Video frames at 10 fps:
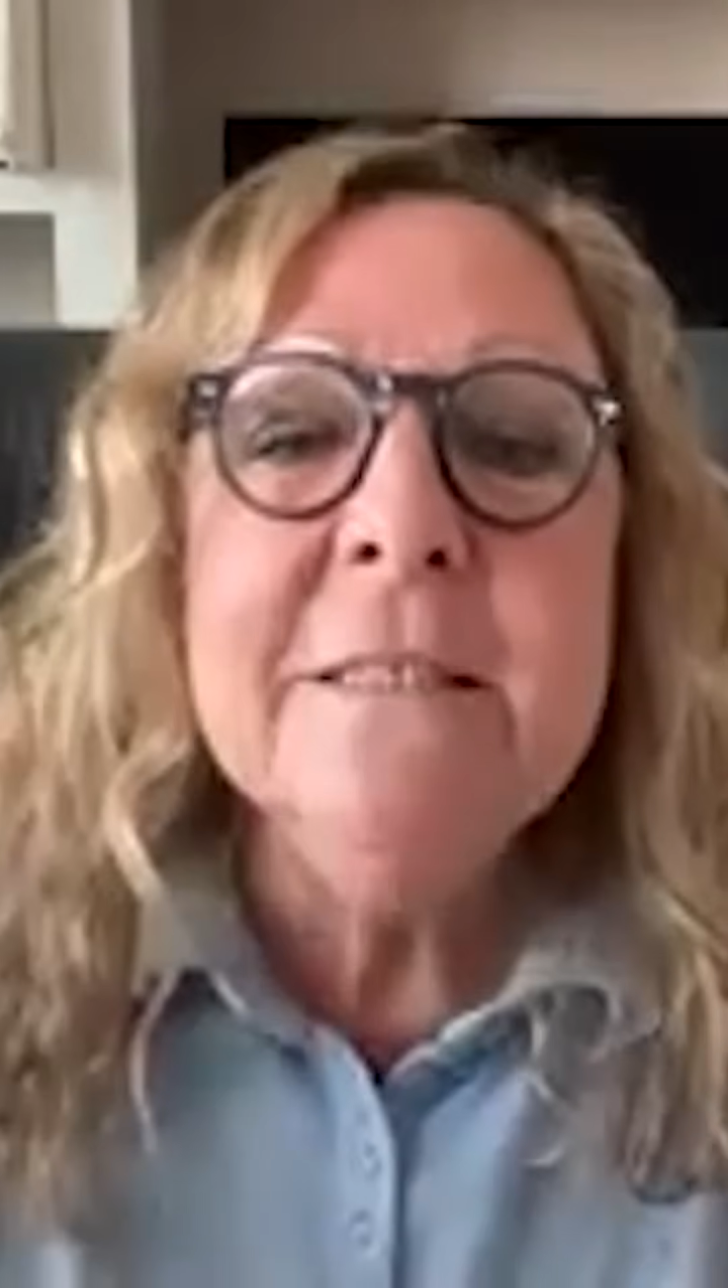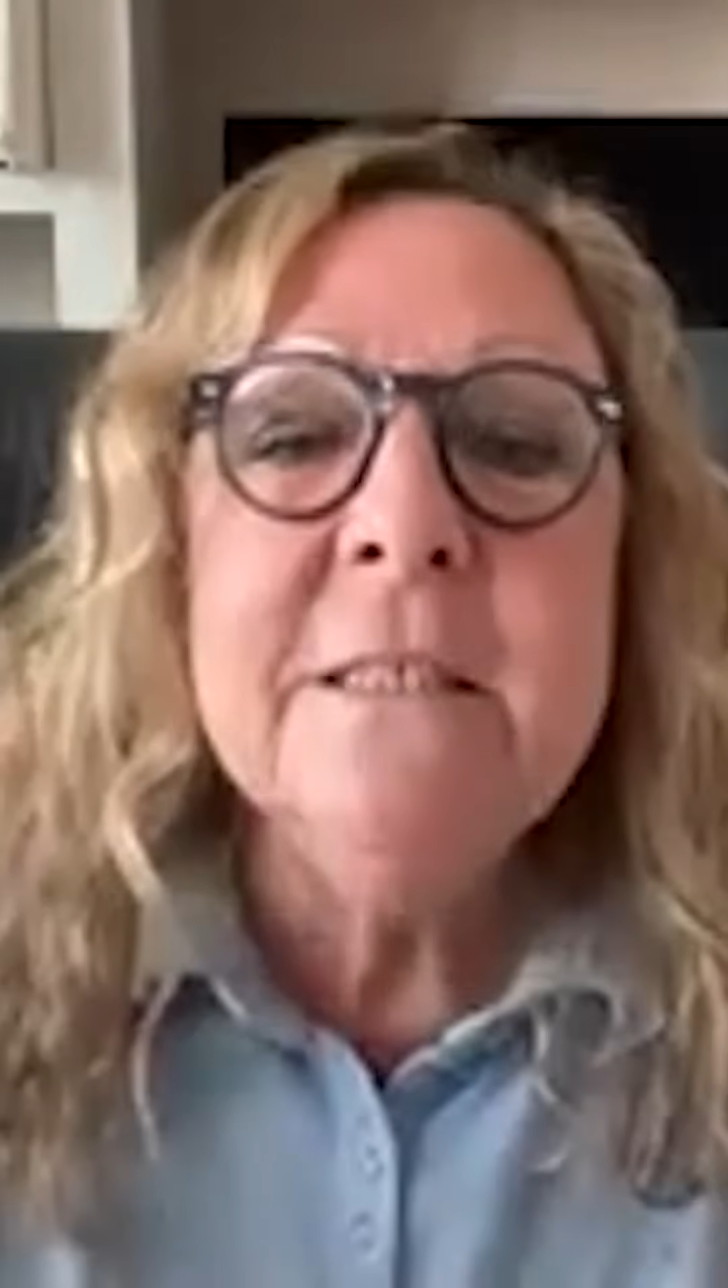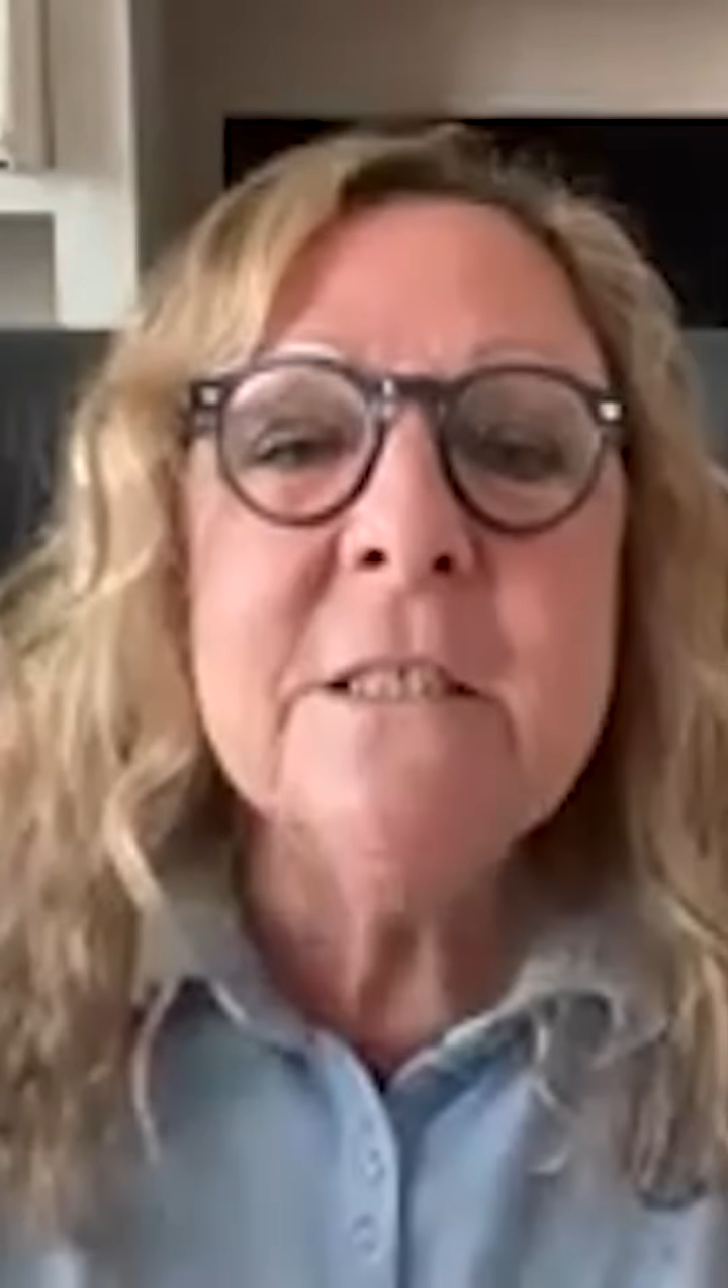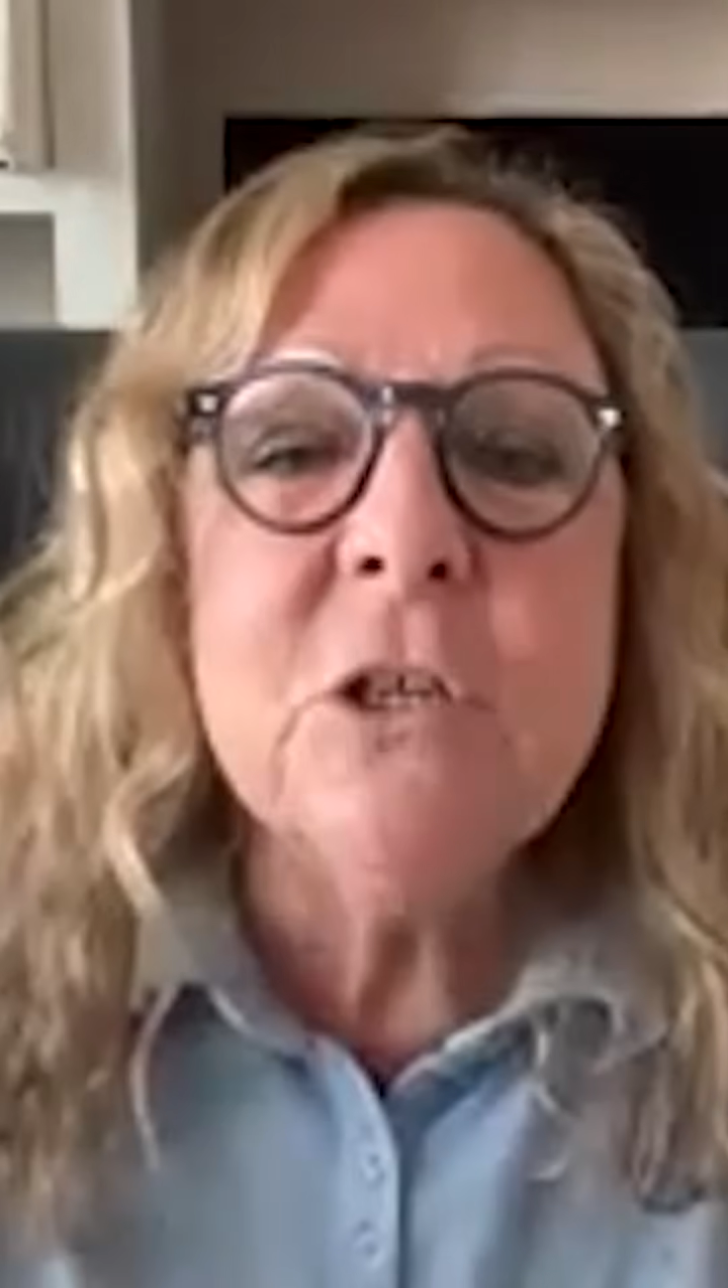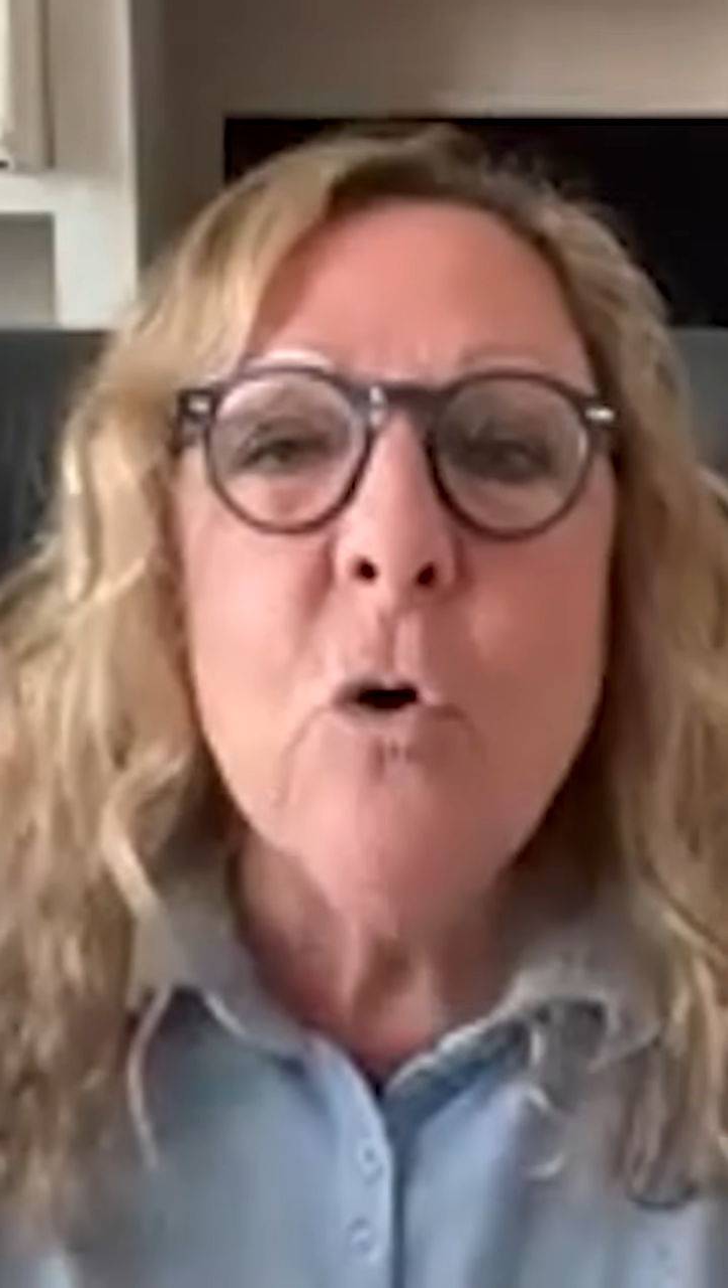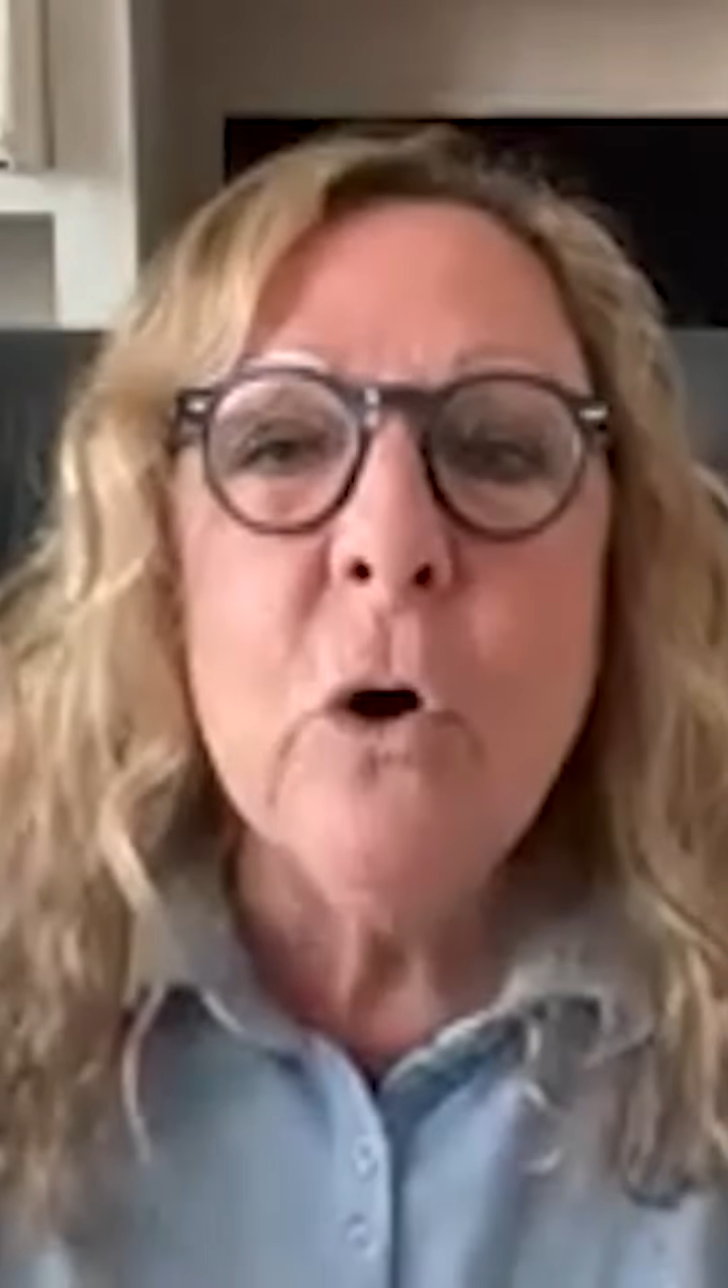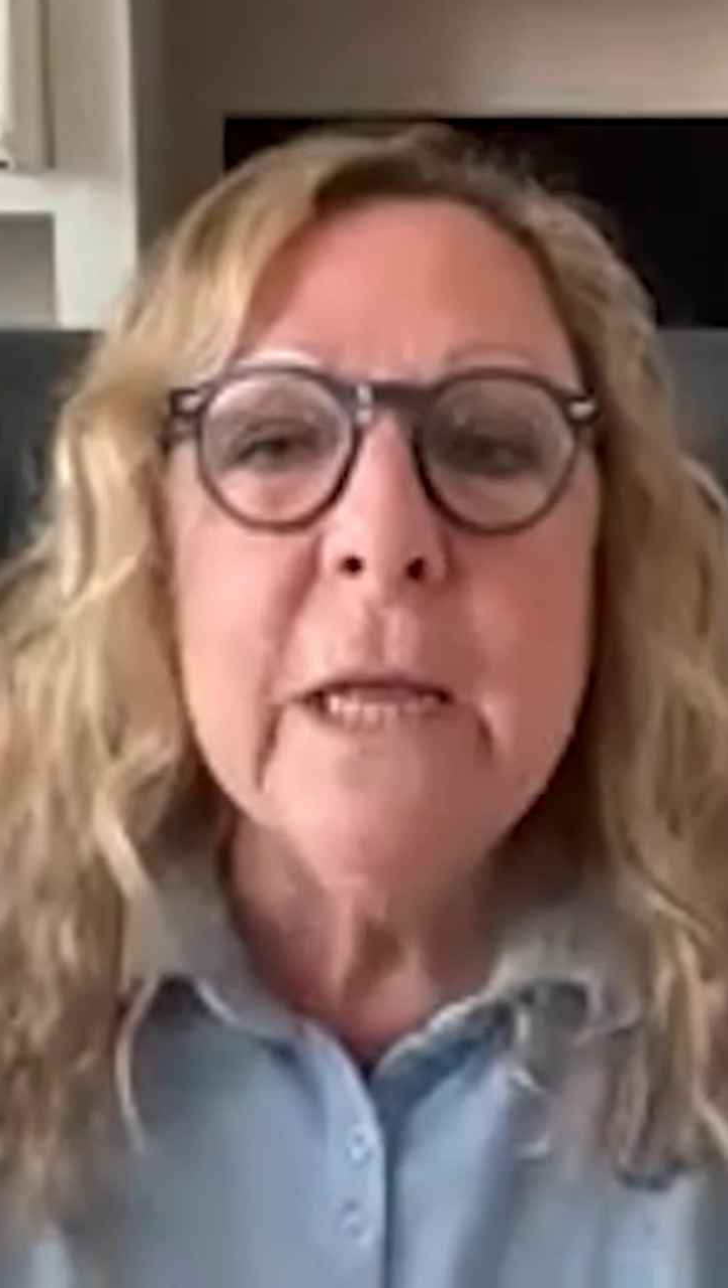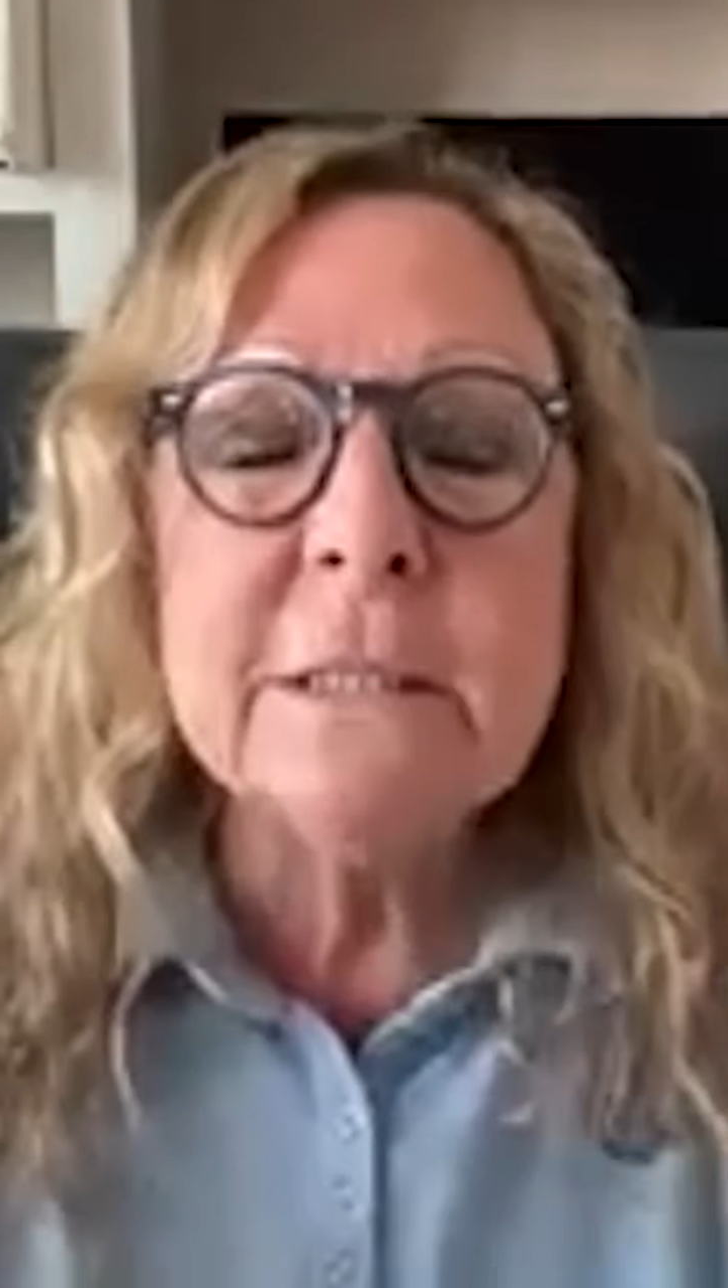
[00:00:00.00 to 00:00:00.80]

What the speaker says: And so